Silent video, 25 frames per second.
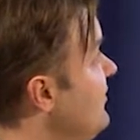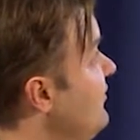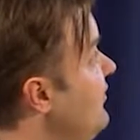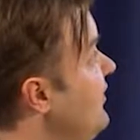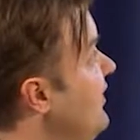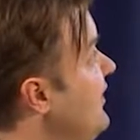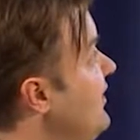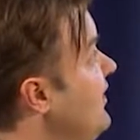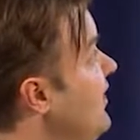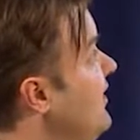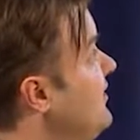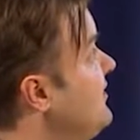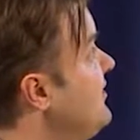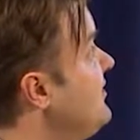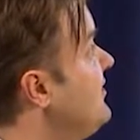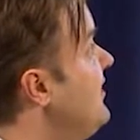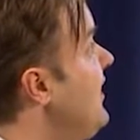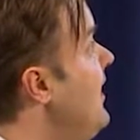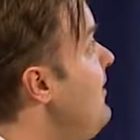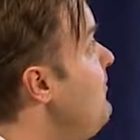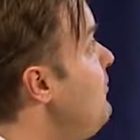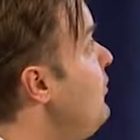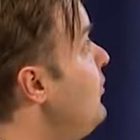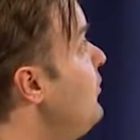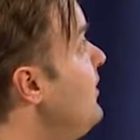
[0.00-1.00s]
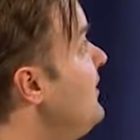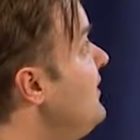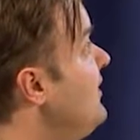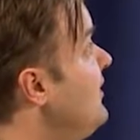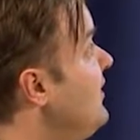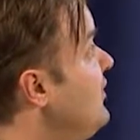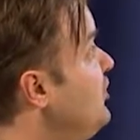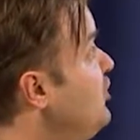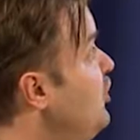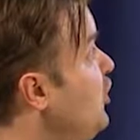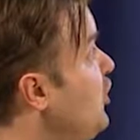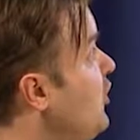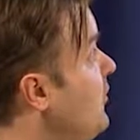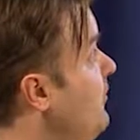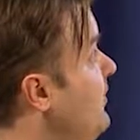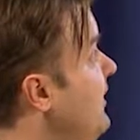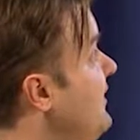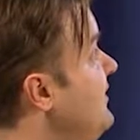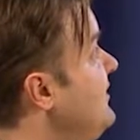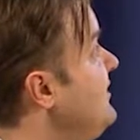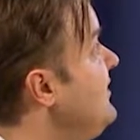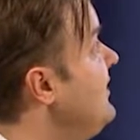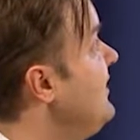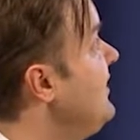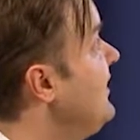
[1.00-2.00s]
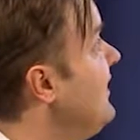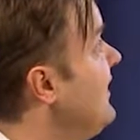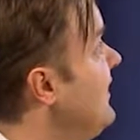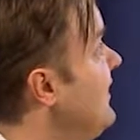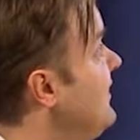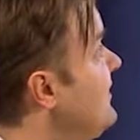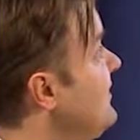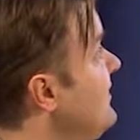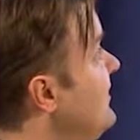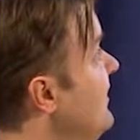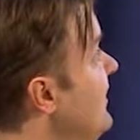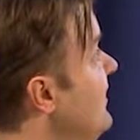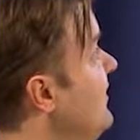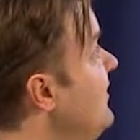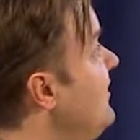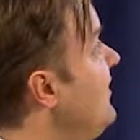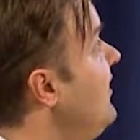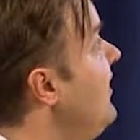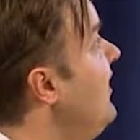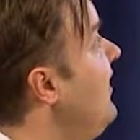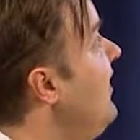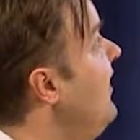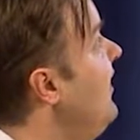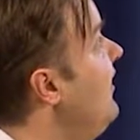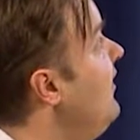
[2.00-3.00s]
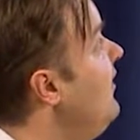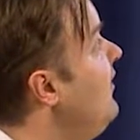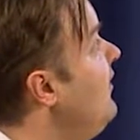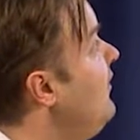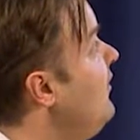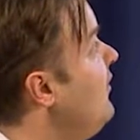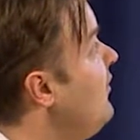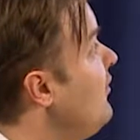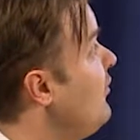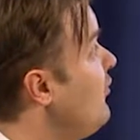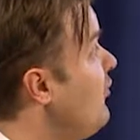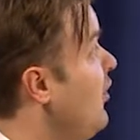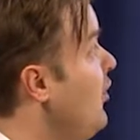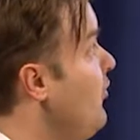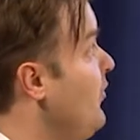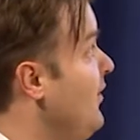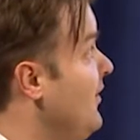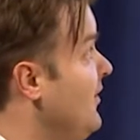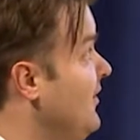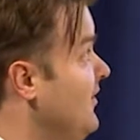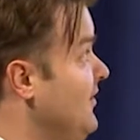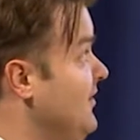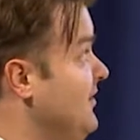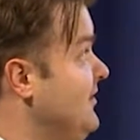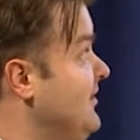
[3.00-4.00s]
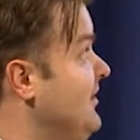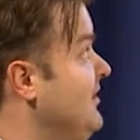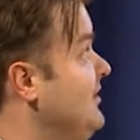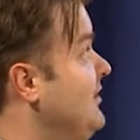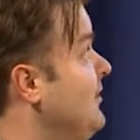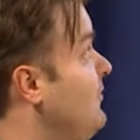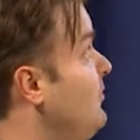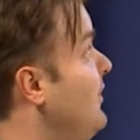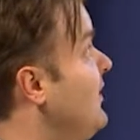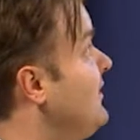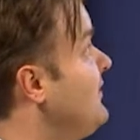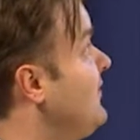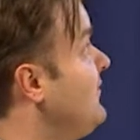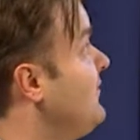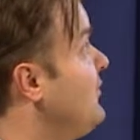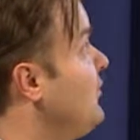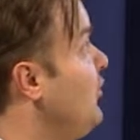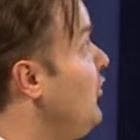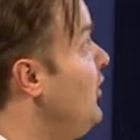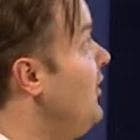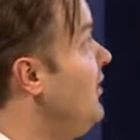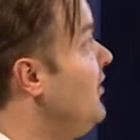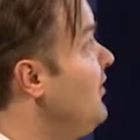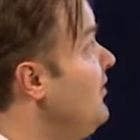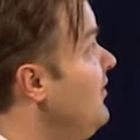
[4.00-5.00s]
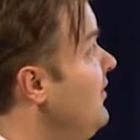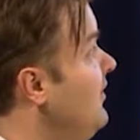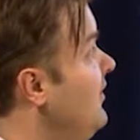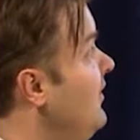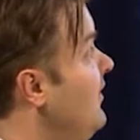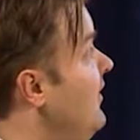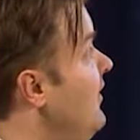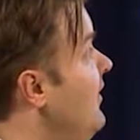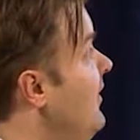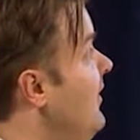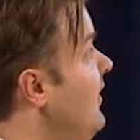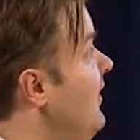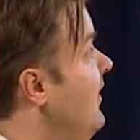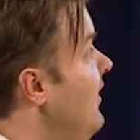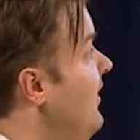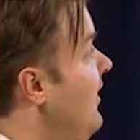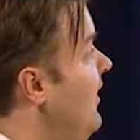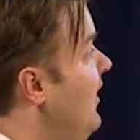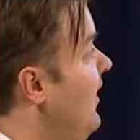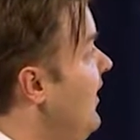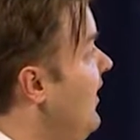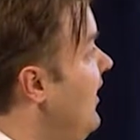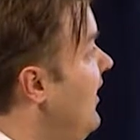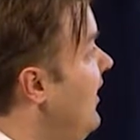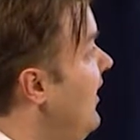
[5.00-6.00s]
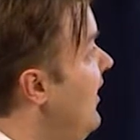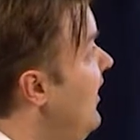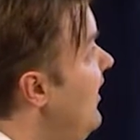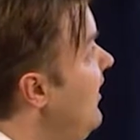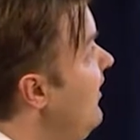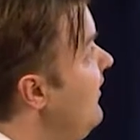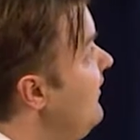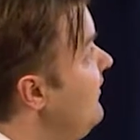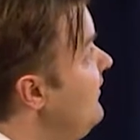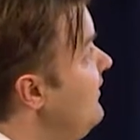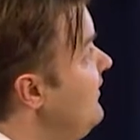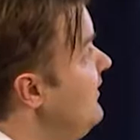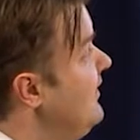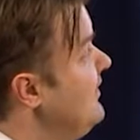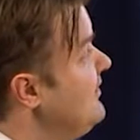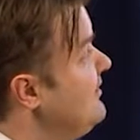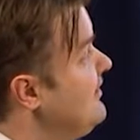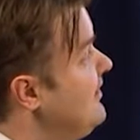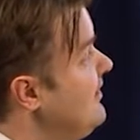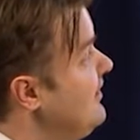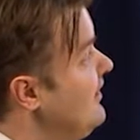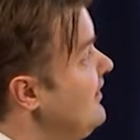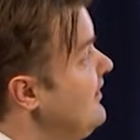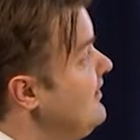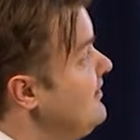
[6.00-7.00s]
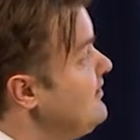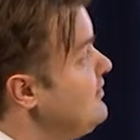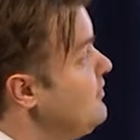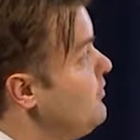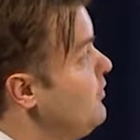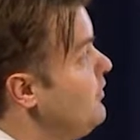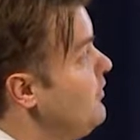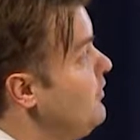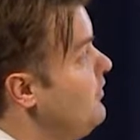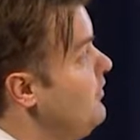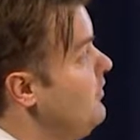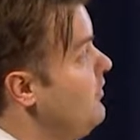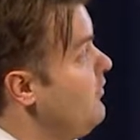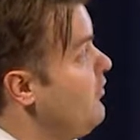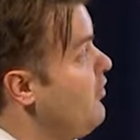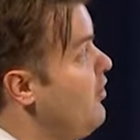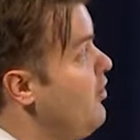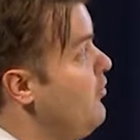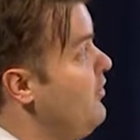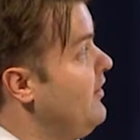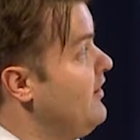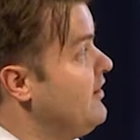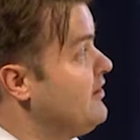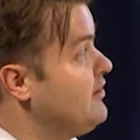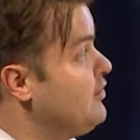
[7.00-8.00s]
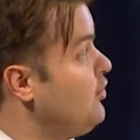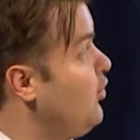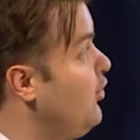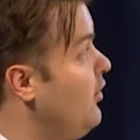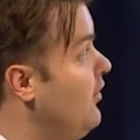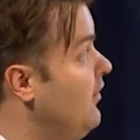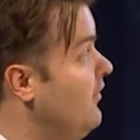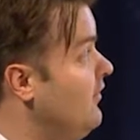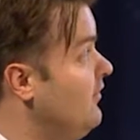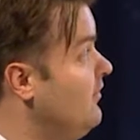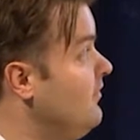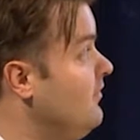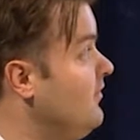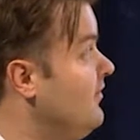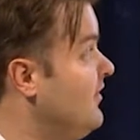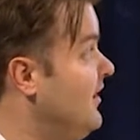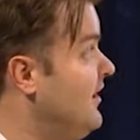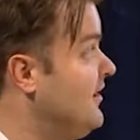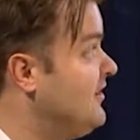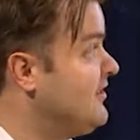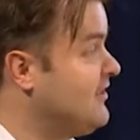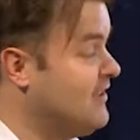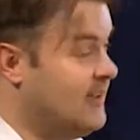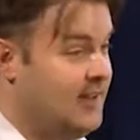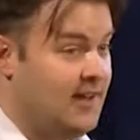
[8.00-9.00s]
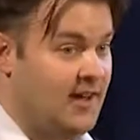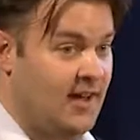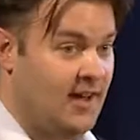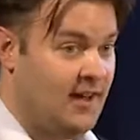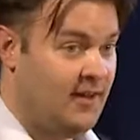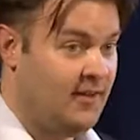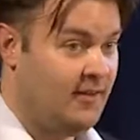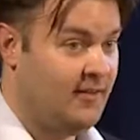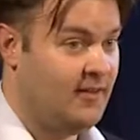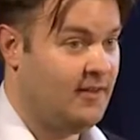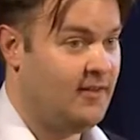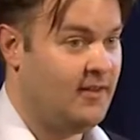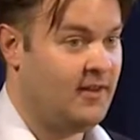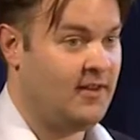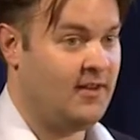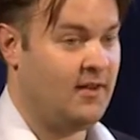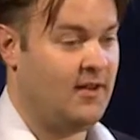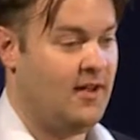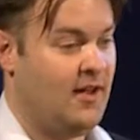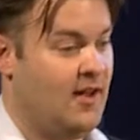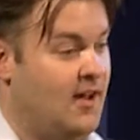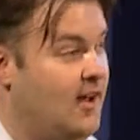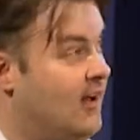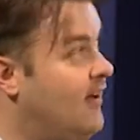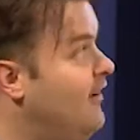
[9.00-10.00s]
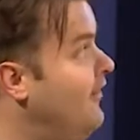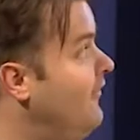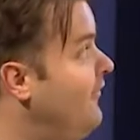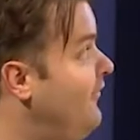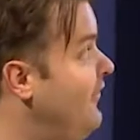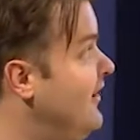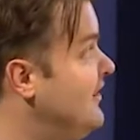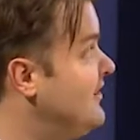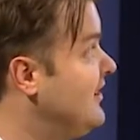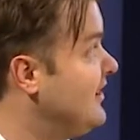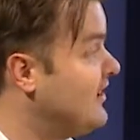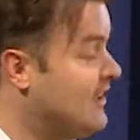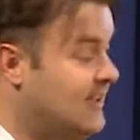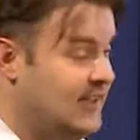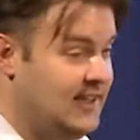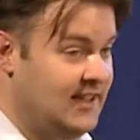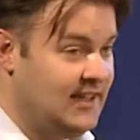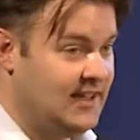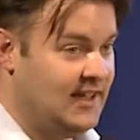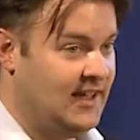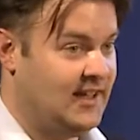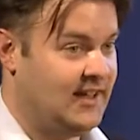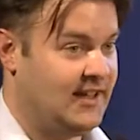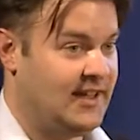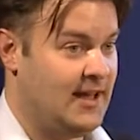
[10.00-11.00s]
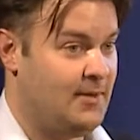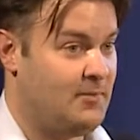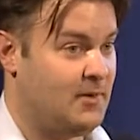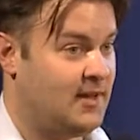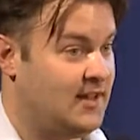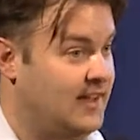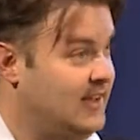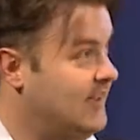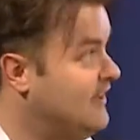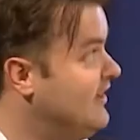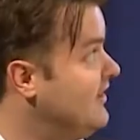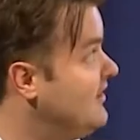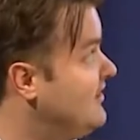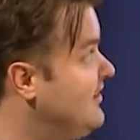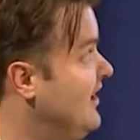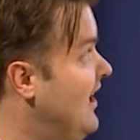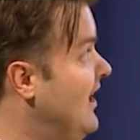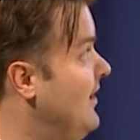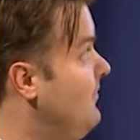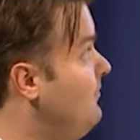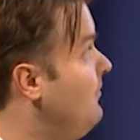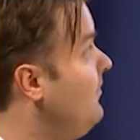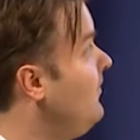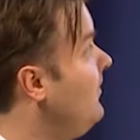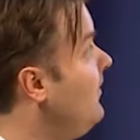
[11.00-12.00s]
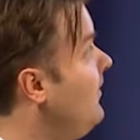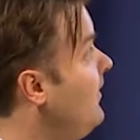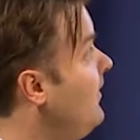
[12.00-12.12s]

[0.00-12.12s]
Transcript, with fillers: a really nice example with the sugar beet seedlings that grow in a disease-suppressive soil. These seedlings grow in a soil that's physically and chemically the same,